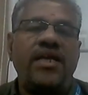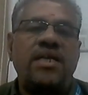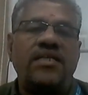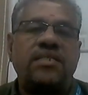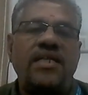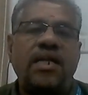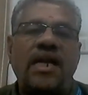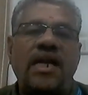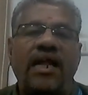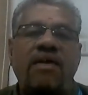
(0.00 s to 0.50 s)
is
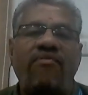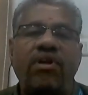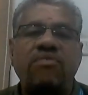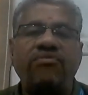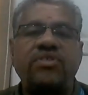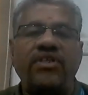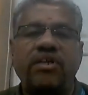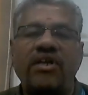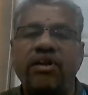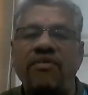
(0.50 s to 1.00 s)
the level of
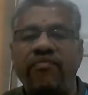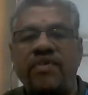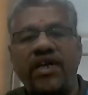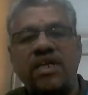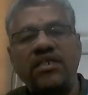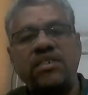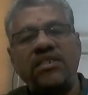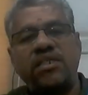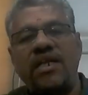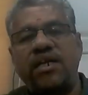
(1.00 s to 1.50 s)

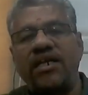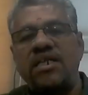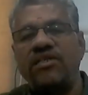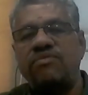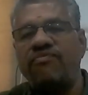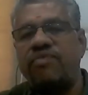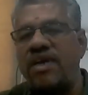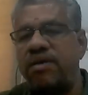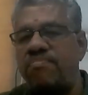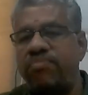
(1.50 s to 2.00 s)
significance. That is
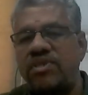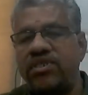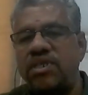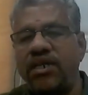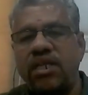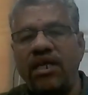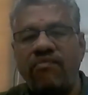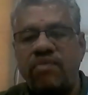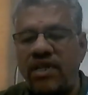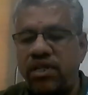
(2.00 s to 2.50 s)
5%
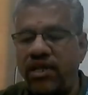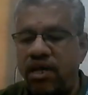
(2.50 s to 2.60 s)
given.